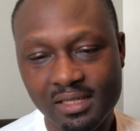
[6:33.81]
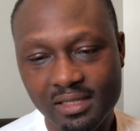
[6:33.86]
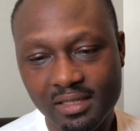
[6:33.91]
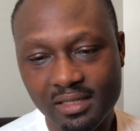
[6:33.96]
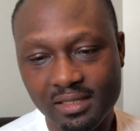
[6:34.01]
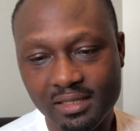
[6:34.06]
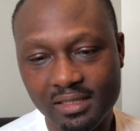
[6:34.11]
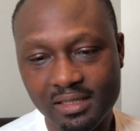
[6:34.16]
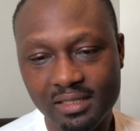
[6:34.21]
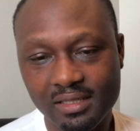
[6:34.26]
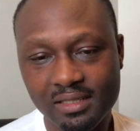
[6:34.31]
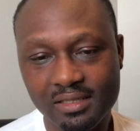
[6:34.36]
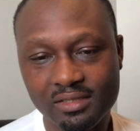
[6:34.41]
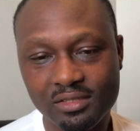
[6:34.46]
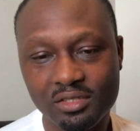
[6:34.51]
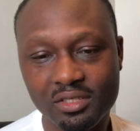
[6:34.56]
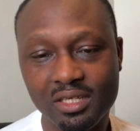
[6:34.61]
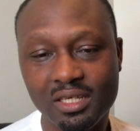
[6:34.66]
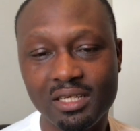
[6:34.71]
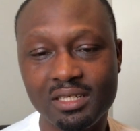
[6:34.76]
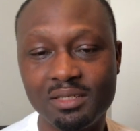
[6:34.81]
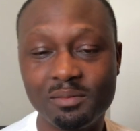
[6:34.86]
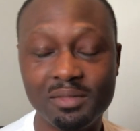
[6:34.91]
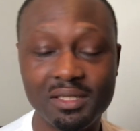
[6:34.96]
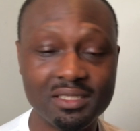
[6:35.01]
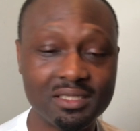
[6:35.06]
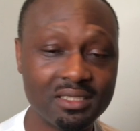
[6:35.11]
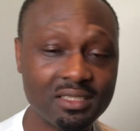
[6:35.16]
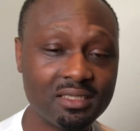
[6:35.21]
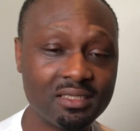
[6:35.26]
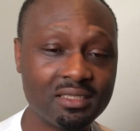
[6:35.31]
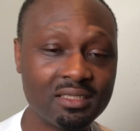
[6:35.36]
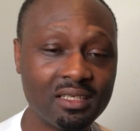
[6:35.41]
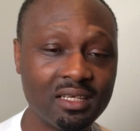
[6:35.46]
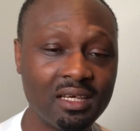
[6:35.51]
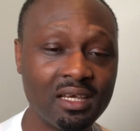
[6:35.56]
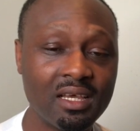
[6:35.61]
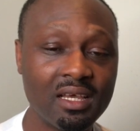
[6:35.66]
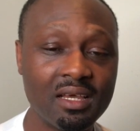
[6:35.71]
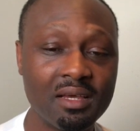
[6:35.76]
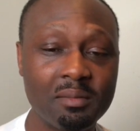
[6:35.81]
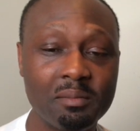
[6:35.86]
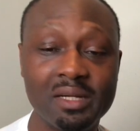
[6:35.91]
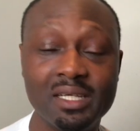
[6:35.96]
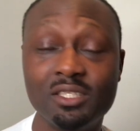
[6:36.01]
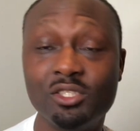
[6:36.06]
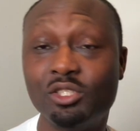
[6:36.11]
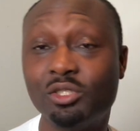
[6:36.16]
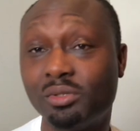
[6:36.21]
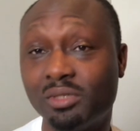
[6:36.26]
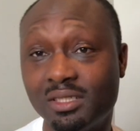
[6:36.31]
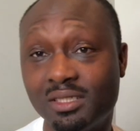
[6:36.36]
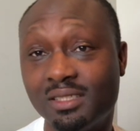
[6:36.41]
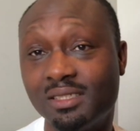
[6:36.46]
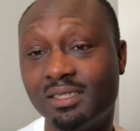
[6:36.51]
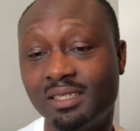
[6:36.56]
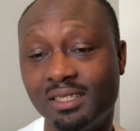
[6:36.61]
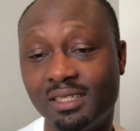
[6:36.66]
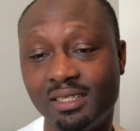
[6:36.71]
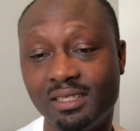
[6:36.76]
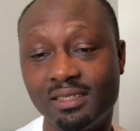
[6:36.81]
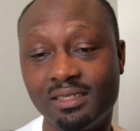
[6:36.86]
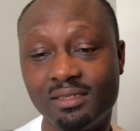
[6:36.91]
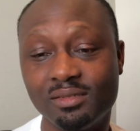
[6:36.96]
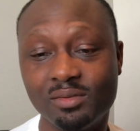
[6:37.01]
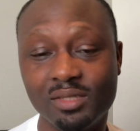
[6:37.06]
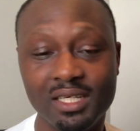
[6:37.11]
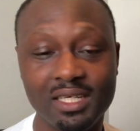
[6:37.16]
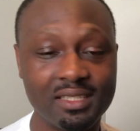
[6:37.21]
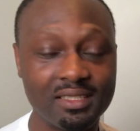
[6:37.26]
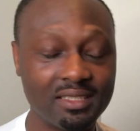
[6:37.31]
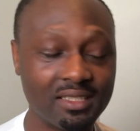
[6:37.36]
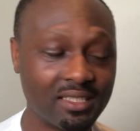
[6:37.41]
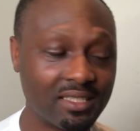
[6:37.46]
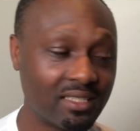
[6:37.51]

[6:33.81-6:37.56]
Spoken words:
So you can imagine my joy today when